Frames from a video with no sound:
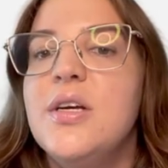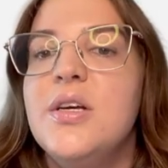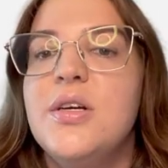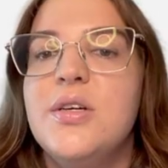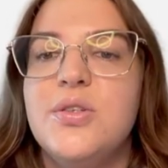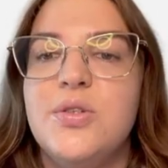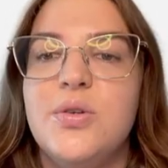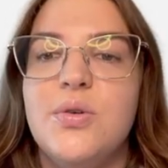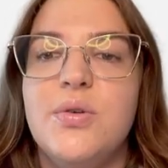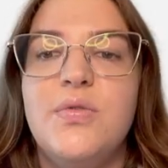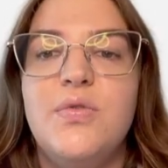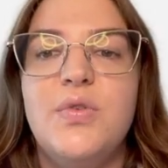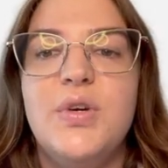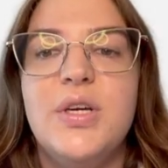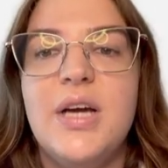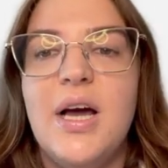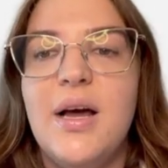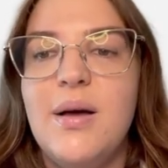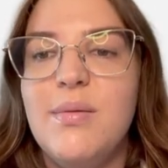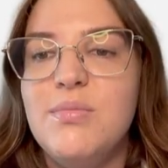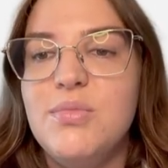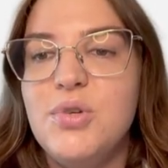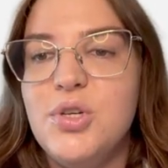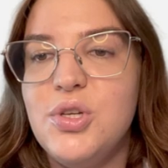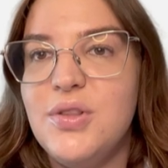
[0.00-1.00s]
So if we
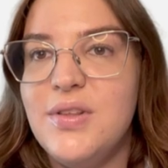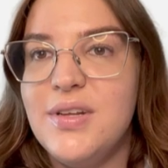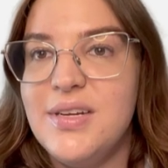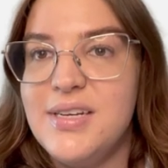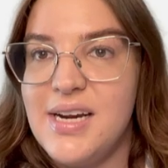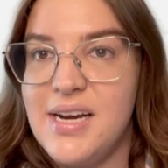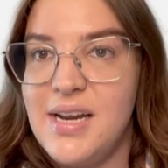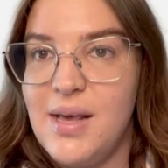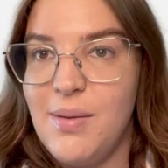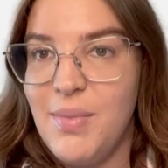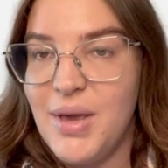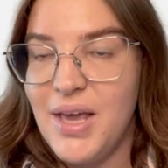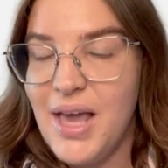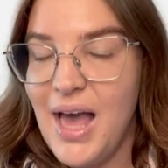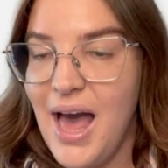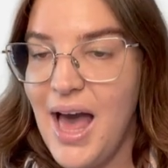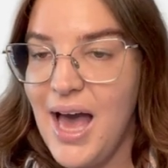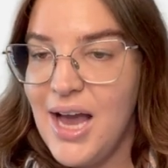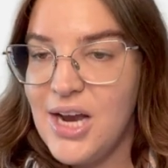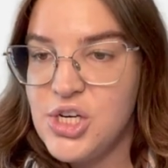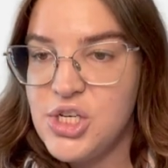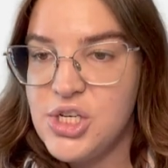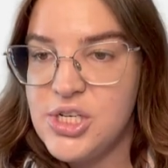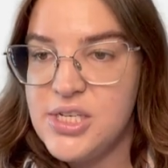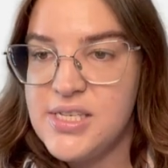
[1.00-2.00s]
come to the Dynamic
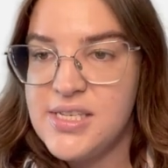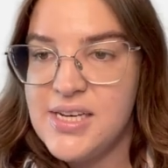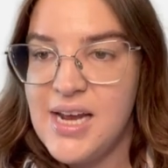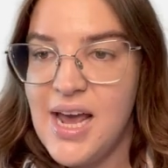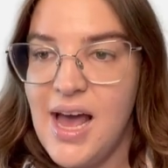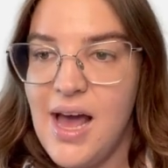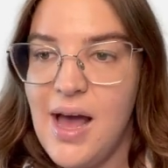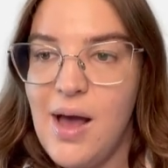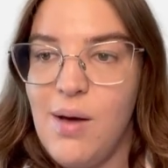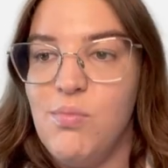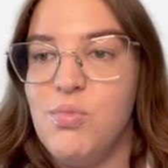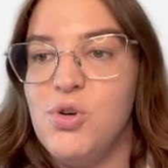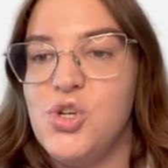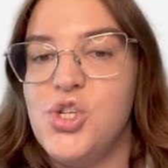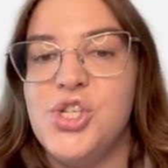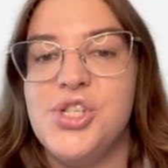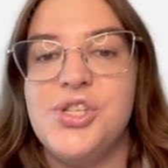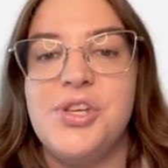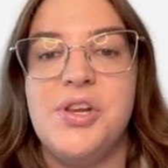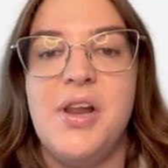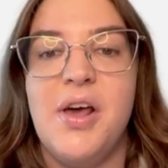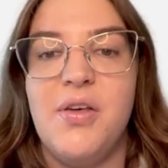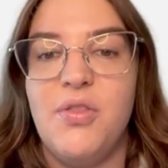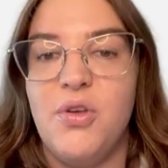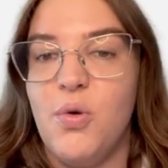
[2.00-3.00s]
Actions tab, which is
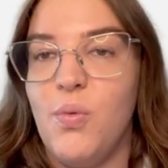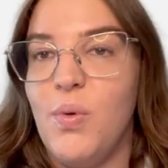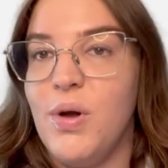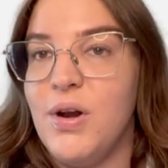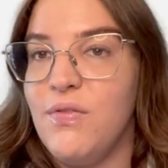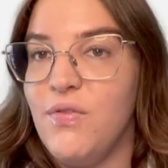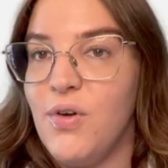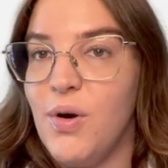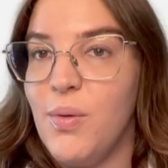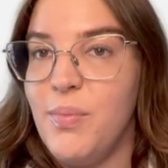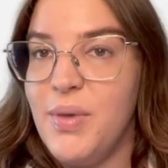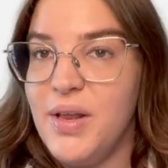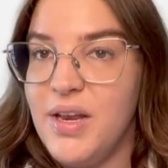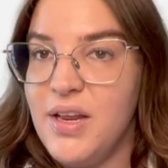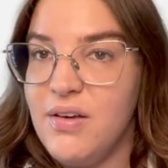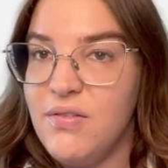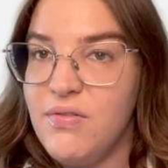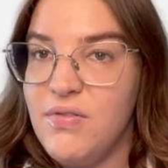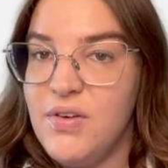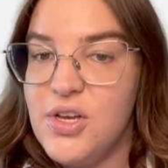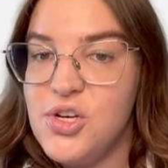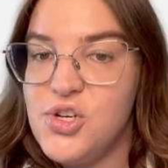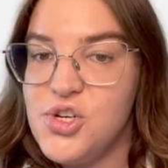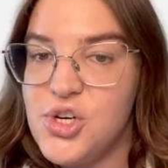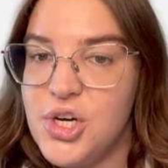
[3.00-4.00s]
another one of our bidding
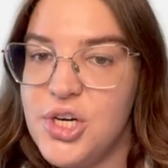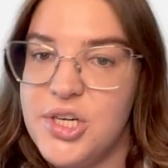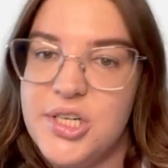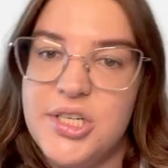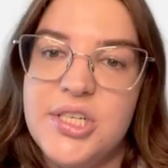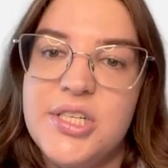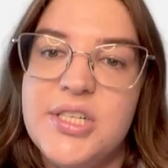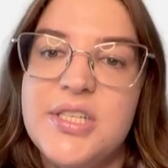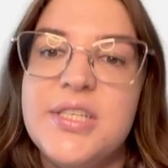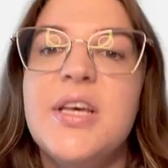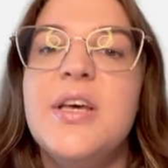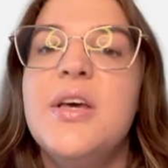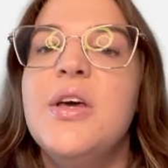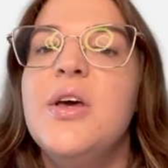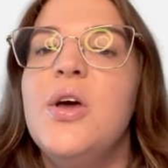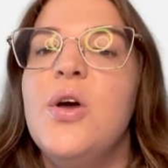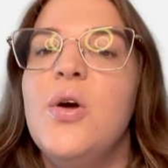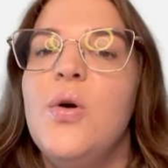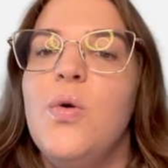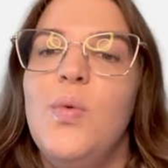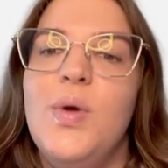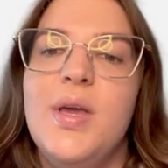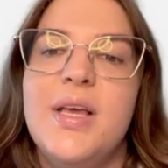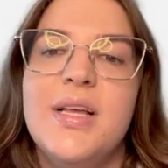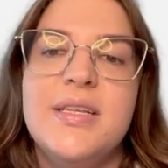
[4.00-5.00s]
features,
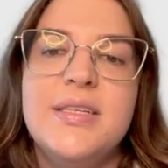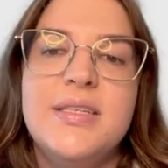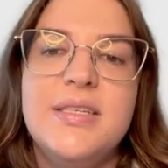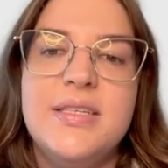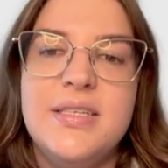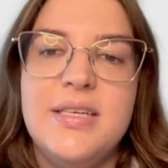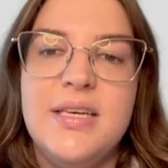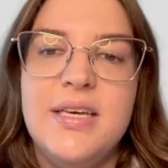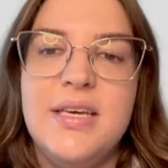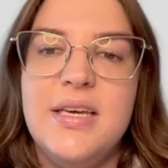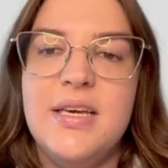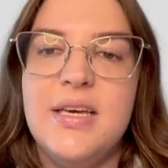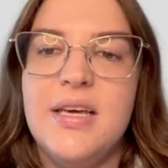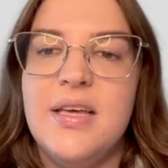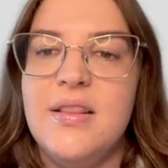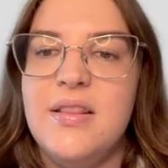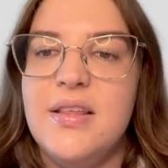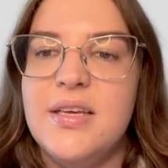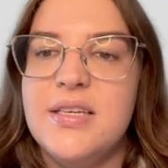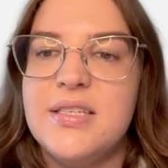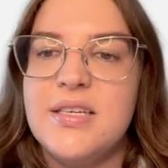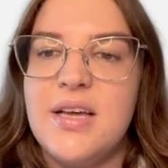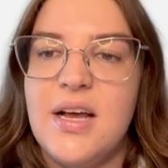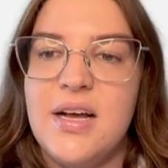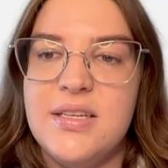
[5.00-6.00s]
we can see
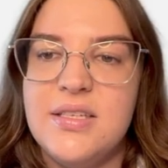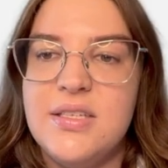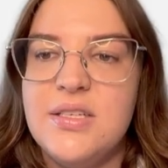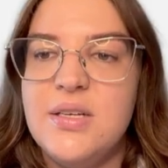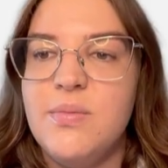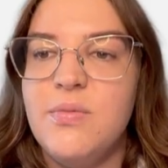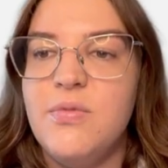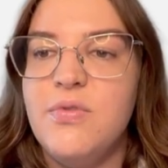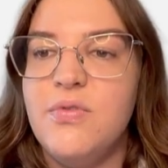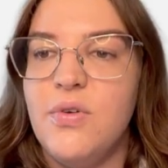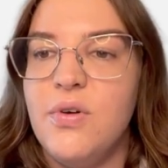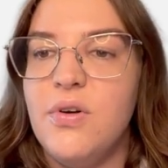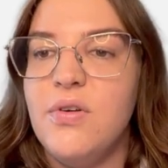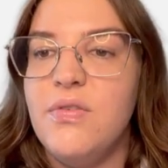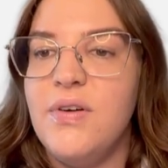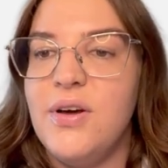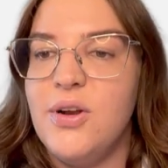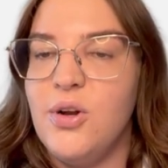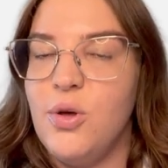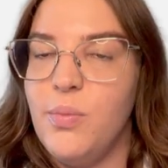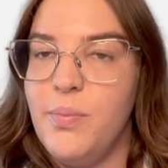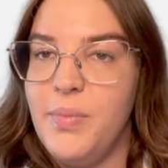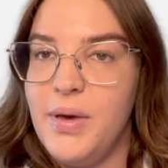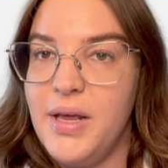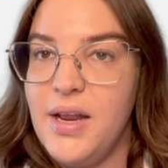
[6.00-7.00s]
this custom full
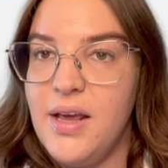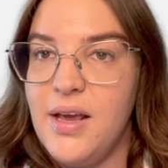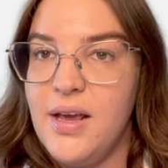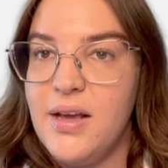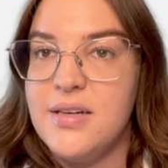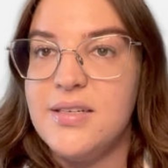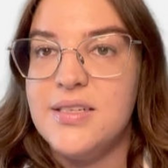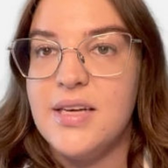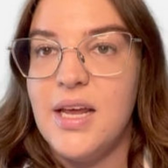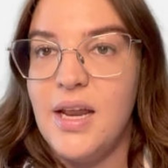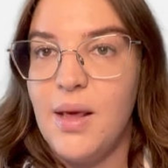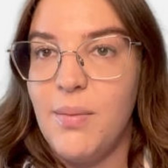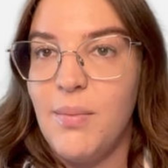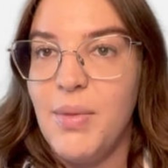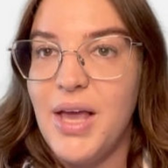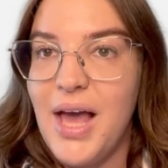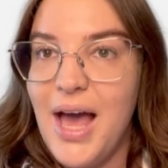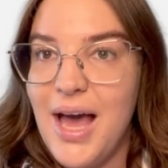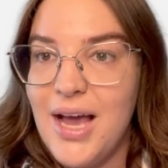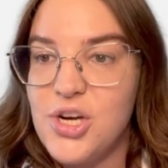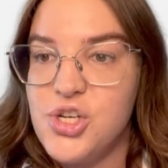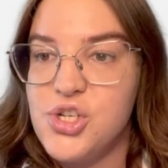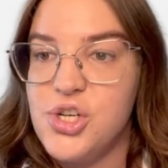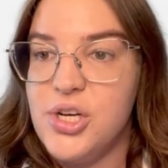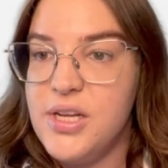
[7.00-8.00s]
funnel bidding dynamic
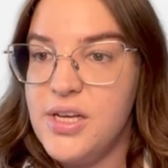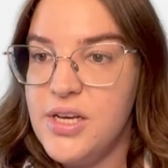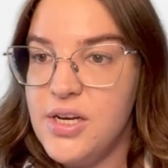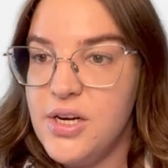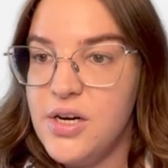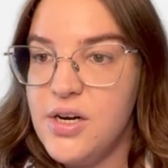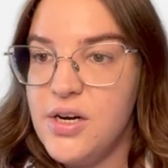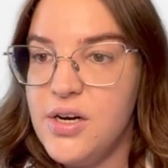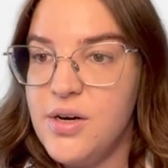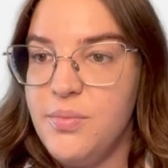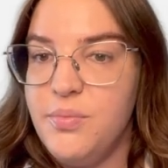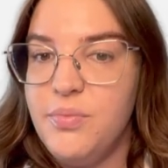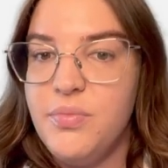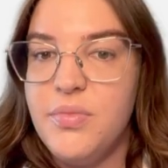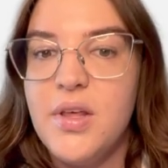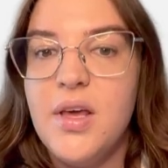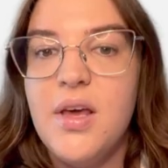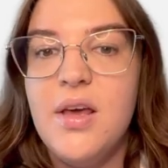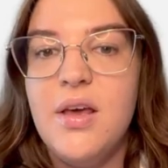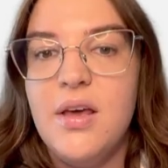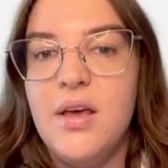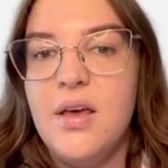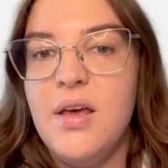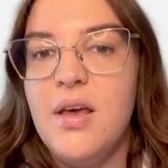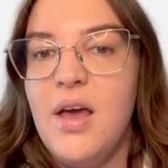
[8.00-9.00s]
action here.
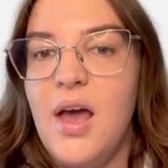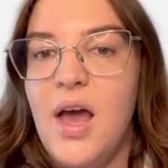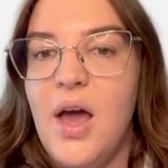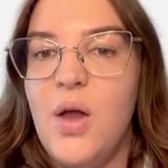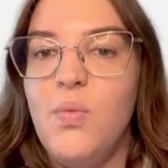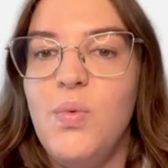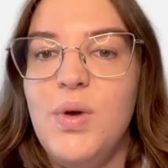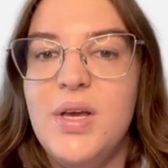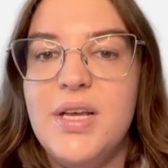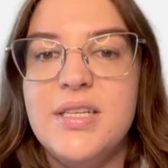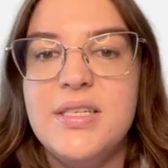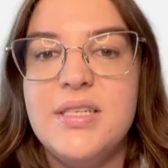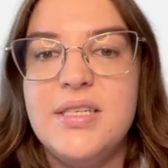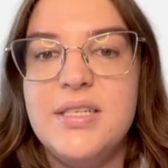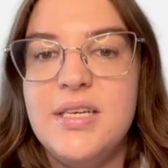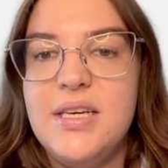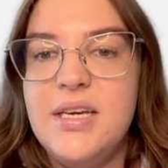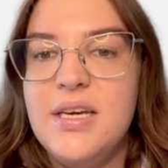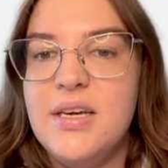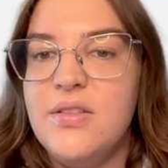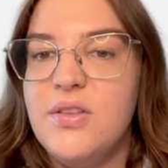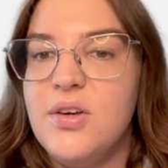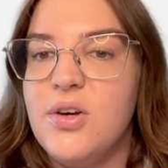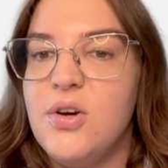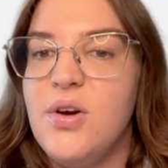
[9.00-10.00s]
And we can
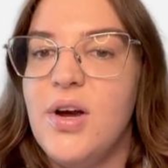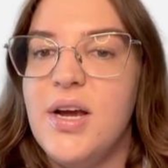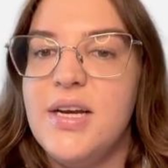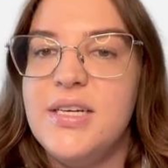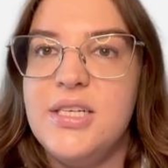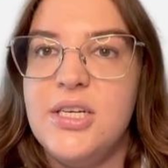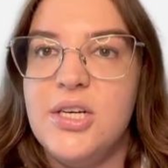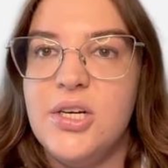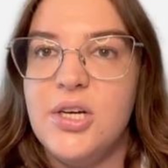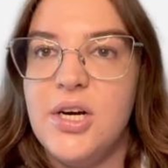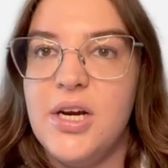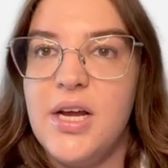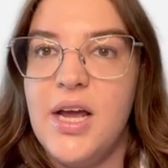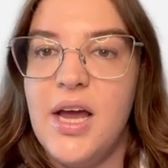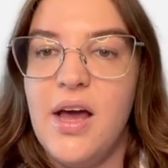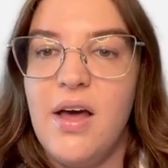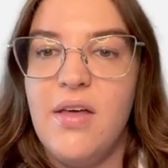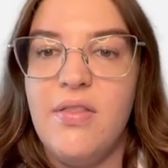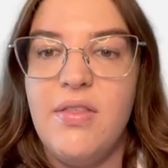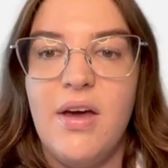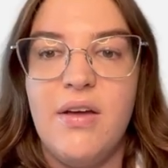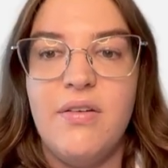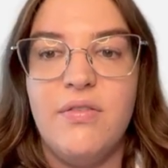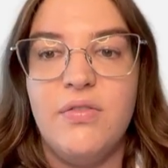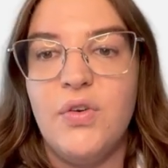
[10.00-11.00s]
see in the criteria
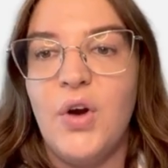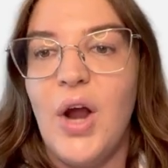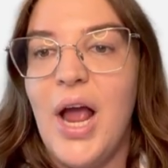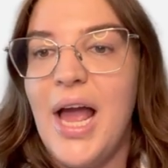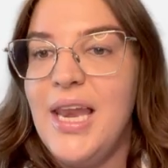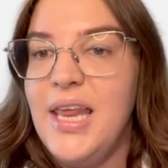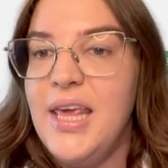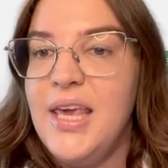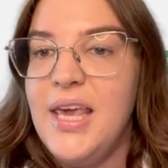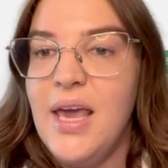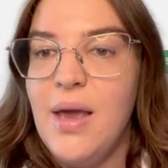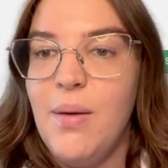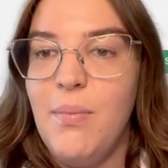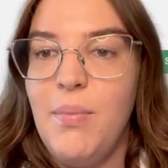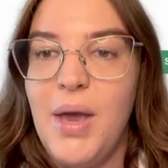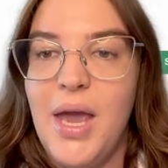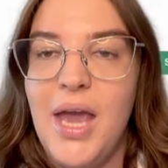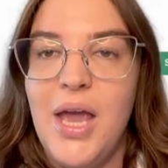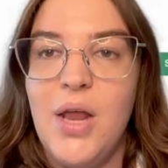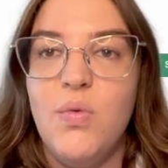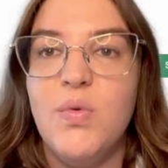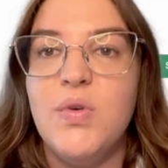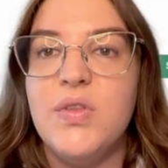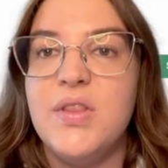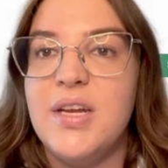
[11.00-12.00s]
that for any
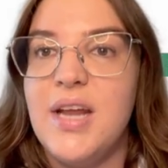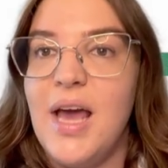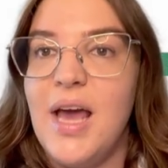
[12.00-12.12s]
campaign with an